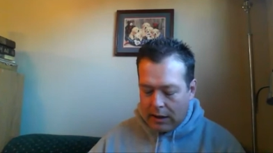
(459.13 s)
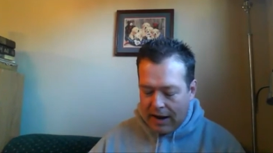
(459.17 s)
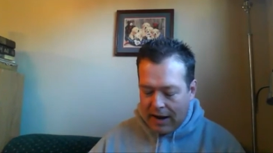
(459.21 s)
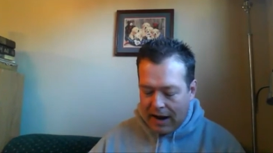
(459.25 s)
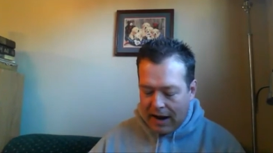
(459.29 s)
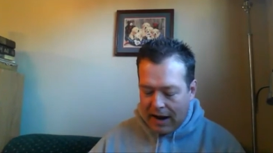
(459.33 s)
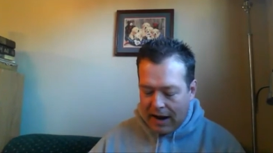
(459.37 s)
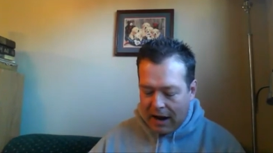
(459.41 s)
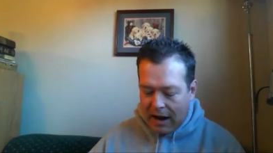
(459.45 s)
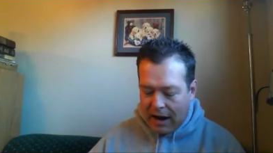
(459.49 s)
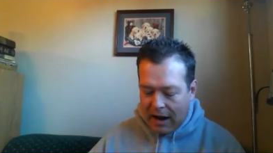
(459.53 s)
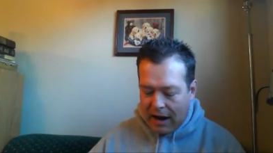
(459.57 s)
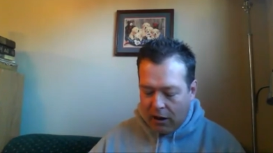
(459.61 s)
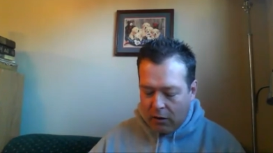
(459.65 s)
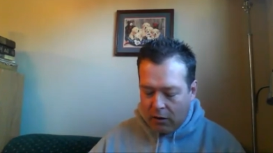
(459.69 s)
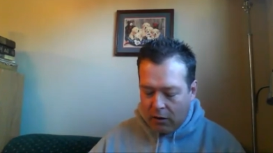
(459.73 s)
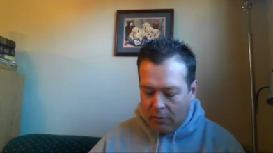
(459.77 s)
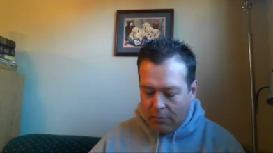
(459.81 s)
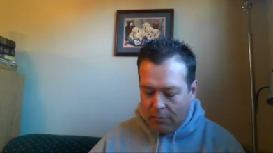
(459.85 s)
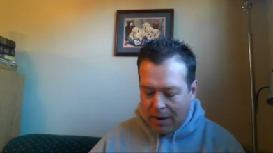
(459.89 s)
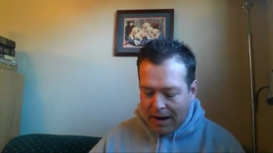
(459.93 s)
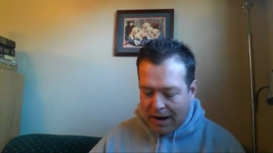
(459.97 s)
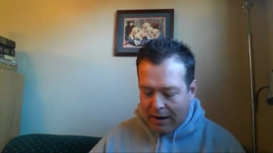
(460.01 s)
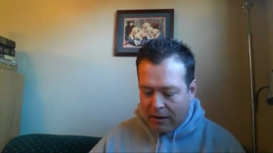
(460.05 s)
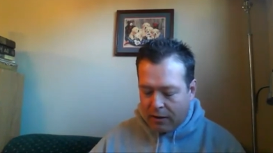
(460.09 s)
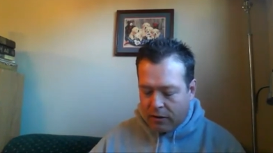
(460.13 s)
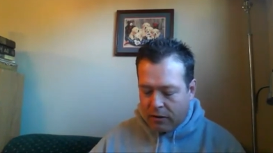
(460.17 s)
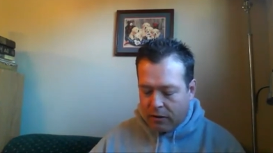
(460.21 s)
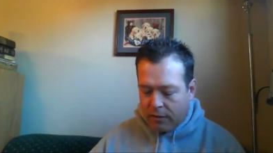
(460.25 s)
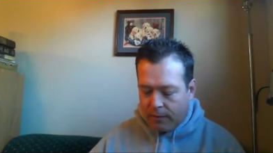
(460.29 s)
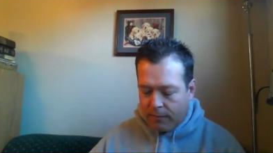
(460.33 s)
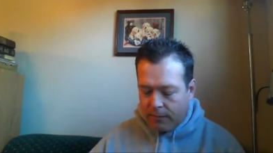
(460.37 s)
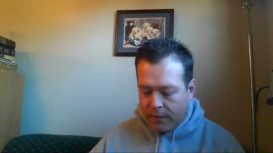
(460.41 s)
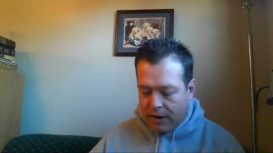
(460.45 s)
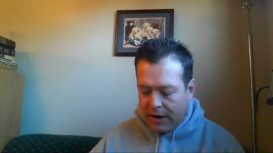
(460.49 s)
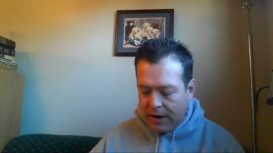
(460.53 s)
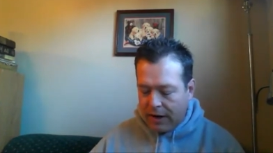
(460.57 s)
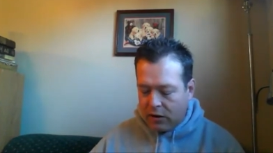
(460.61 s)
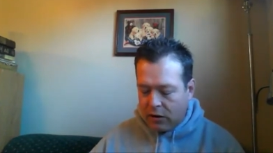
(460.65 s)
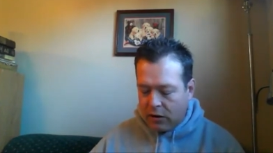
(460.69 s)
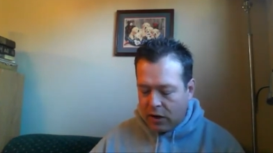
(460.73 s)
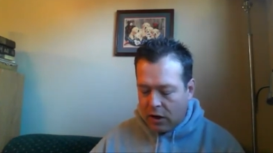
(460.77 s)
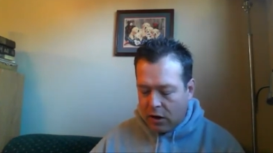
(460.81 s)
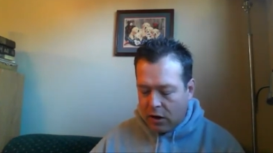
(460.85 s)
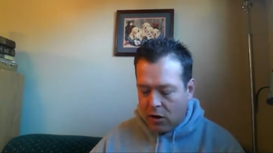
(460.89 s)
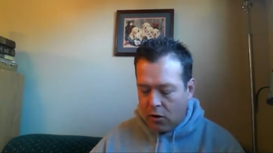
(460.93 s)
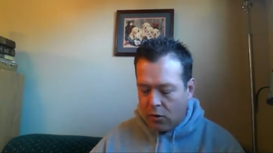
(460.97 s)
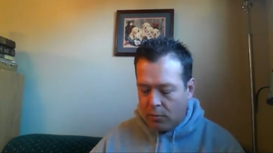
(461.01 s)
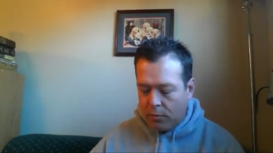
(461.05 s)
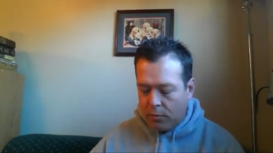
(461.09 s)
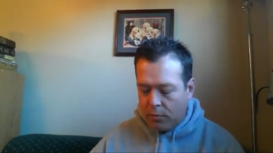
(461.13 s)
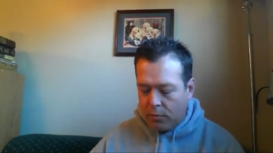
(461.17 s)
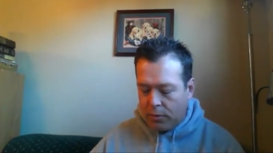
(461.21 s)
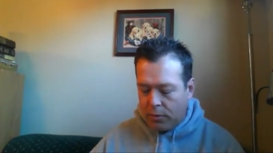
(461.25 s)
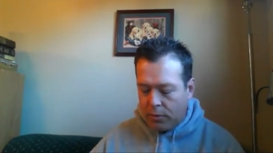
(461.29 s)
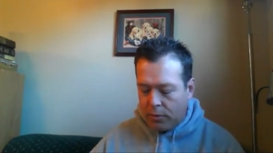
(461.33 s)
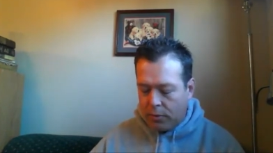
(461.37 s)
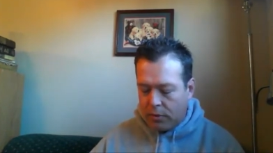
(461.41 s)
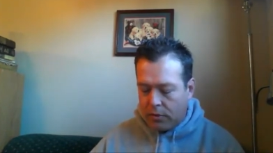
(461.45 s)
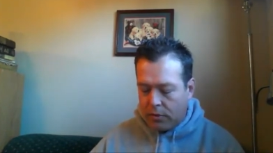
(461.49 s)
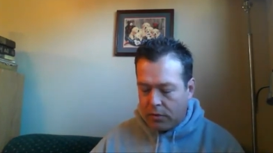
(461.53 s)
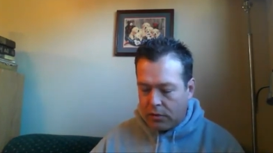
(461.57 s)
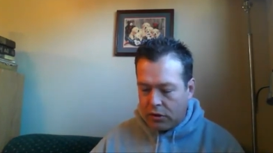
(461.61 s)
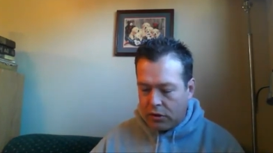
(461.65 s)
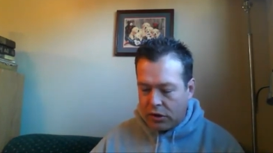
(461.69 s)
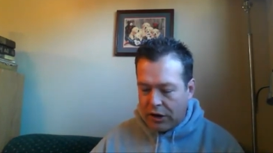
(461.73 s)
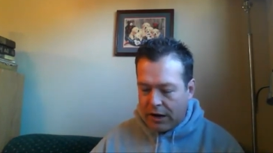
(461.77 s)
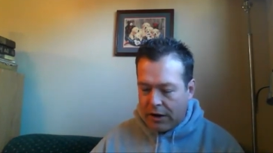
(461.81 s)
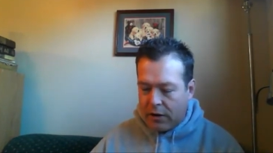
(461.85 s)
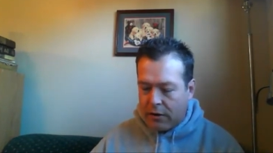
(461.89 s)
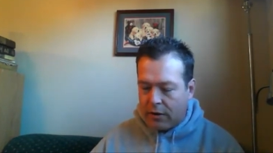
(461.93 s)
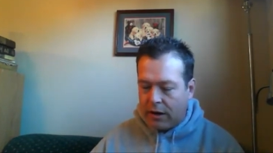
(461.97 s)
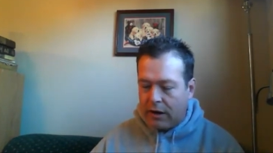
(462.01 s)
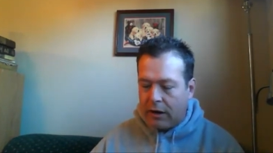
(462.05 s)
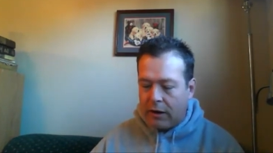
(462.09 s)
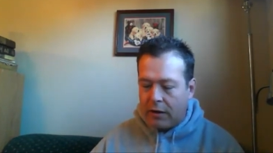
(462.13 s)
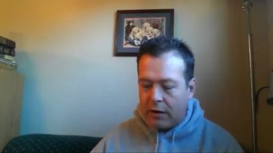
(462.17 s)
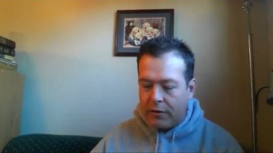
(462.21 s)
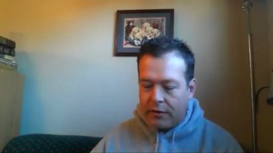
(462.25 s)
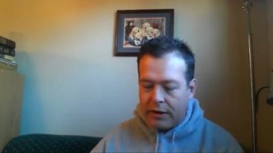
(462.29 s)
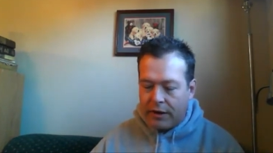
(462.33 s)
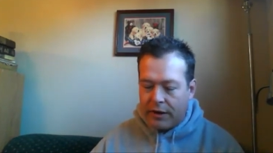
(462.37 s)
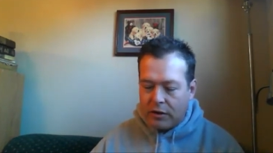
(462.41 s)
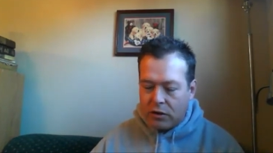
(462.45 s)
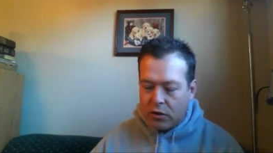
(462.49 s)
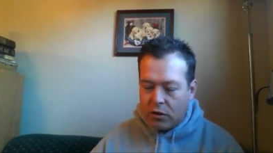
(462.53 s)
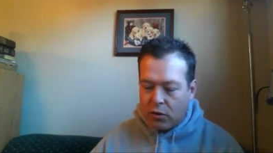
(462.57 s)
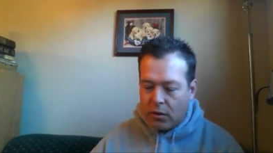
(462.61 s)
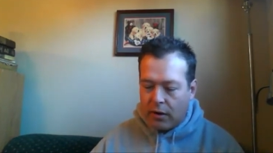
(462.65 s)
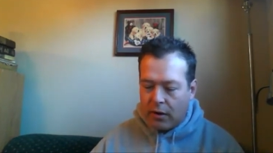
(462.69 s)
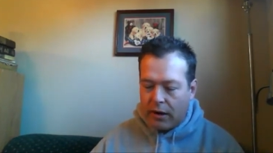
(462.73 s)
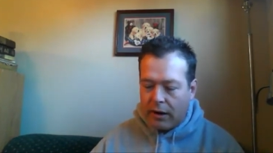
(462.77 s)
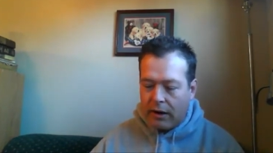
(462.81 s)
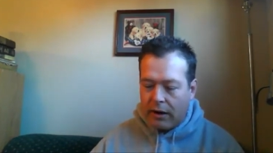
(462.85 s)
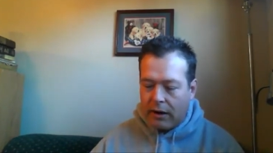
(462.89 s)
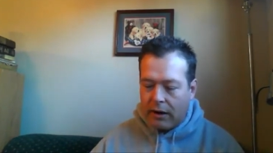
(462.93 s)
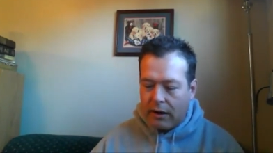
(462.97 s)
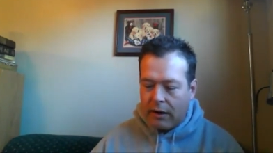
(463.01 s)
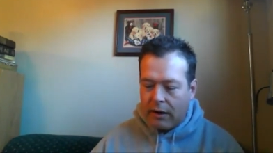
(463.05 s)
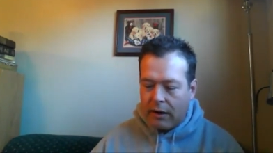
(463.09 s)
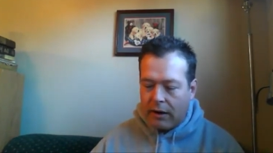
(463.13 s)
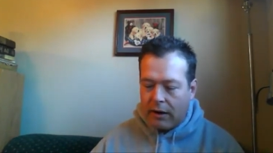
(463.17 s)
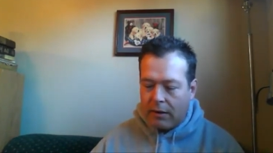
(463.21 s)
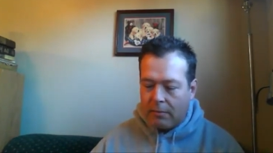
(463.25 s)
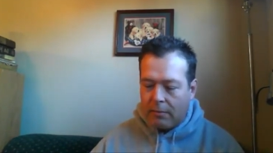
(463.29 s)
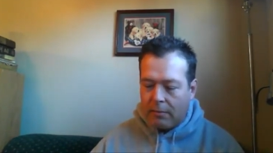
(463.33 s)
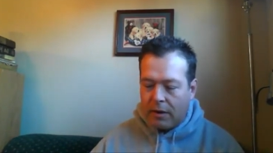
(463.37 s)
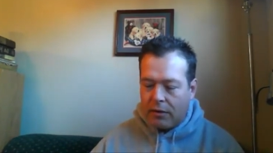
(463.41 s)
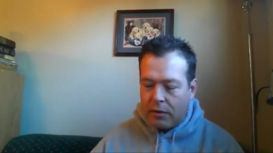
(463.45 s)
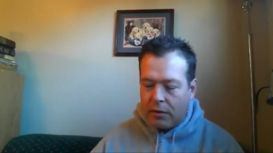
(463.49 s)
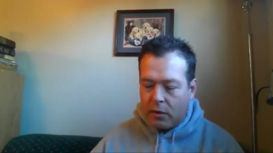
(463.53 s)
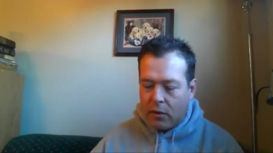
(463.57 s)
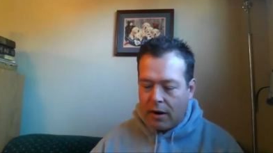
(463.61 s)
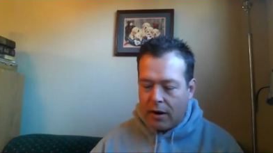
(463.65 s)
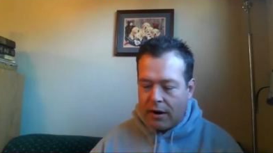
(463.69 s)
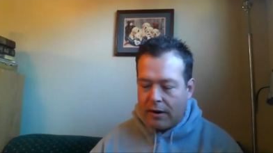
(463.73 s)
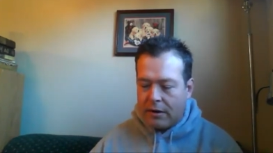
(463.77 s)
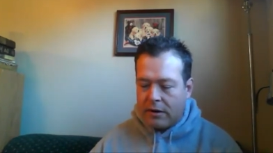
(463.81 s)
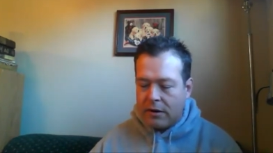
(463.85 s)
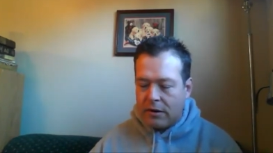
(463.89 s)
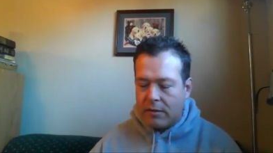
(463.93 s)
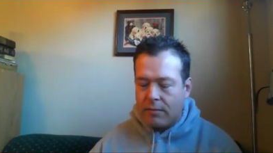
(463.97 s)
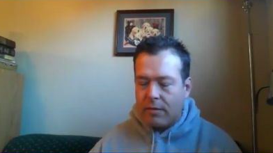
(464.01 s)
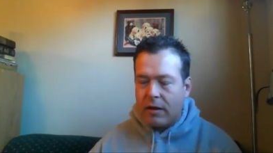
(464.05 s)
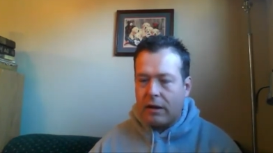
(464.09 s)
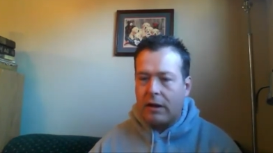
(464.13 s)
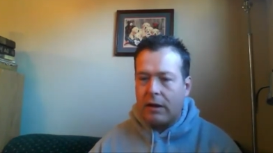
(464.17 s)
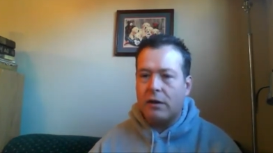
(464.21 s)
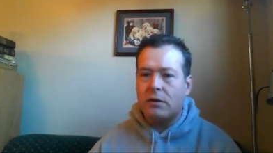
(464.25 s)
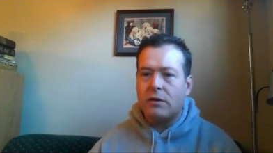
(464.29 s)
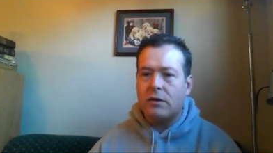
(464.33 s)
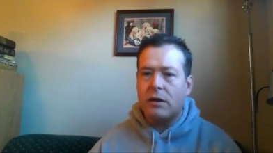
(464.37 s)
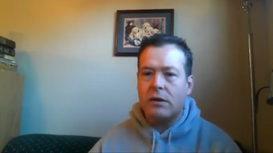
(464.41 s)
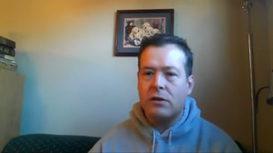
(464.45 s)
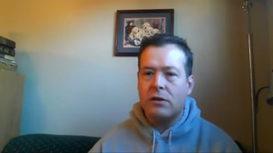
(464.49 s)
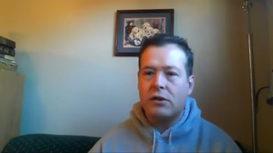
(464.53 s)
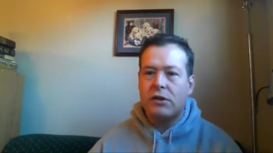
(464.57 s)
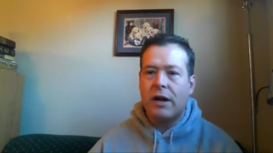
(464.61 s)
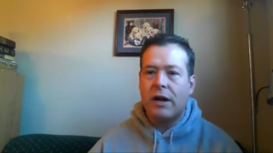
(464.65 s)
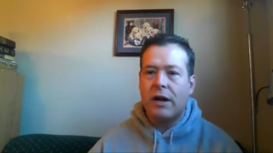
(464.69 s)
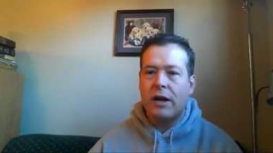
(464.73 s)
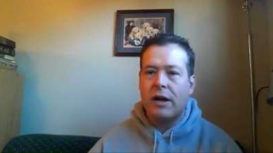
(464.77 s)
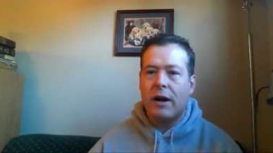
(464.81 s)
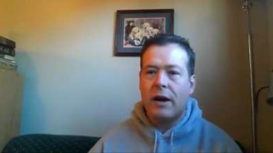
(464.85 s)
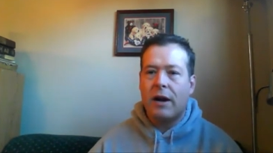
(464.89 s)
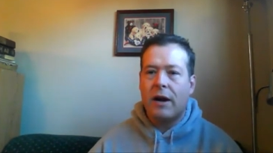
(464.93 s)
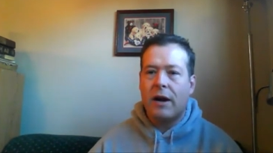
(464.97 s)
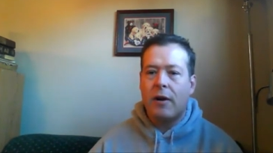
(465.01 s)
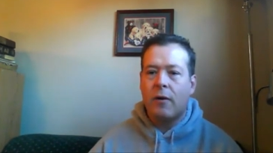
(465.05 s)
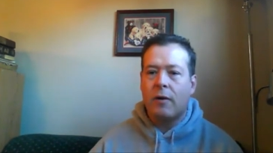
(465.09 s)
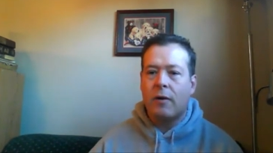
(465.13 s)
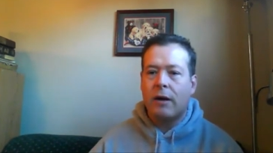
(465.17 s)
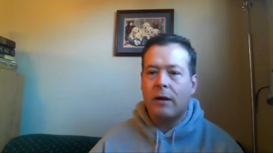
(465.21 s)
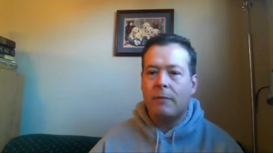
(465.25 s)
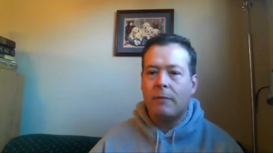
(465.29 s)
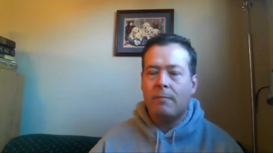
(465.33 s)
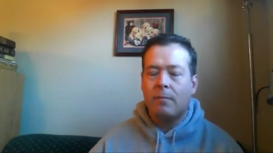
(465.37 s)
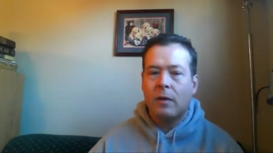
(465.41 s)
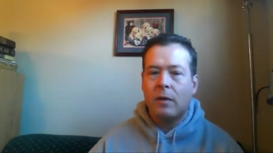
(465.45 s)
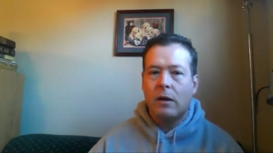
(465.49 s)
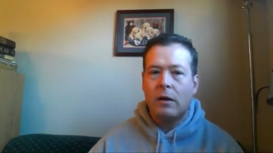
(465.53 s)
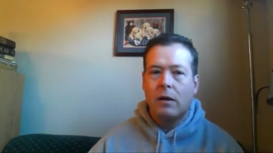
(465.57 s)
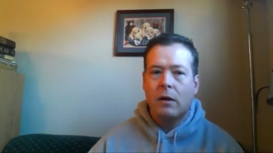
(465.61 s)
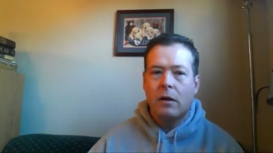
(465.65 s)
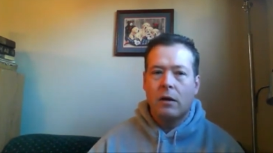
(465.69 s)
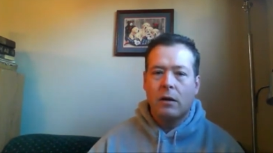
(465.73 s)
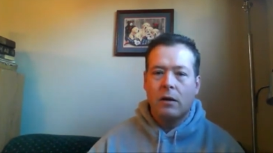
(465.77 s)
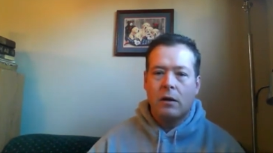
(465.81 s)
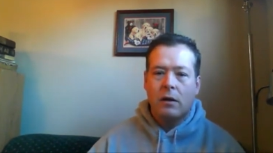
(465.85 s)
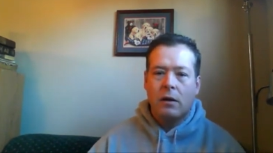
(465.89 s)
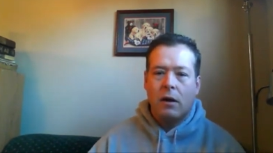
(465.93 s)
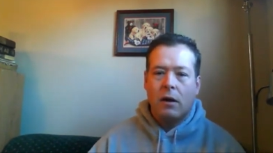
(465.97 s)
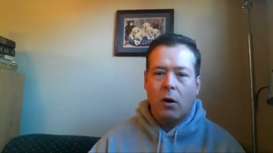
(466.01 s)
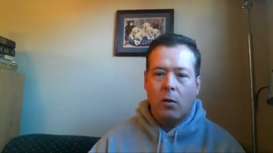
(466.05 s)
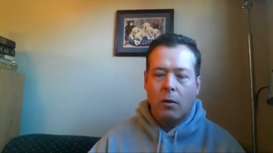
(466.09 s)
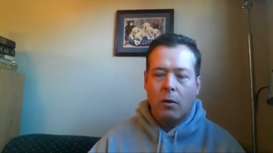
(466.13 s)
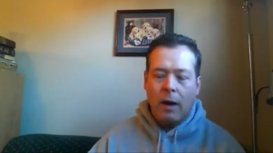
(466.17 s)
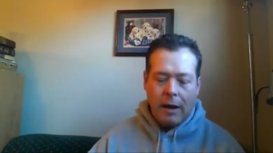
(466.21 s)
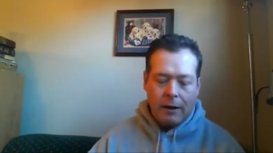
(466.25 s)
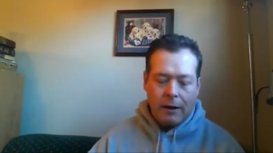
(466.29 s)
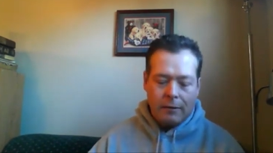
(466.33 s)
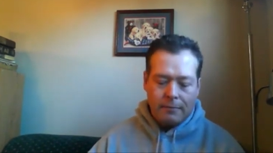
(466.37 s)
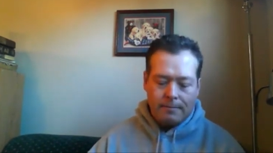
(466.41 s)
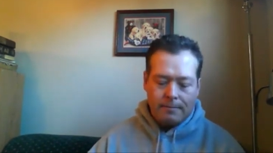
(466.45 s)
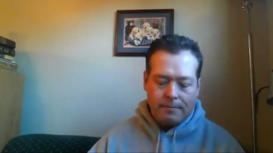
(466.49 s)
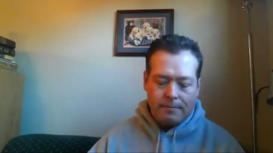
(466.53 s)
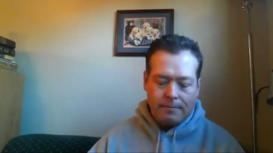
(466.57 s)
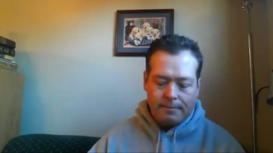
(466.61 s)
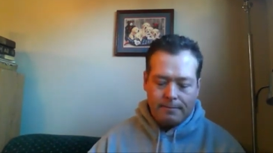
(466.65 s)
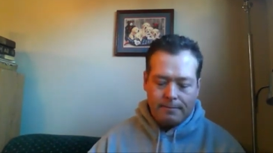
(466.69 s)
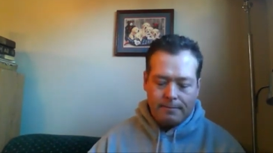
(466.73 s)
And now abideth faith, hope, charity, these three, but the greatest of these is charity. All right.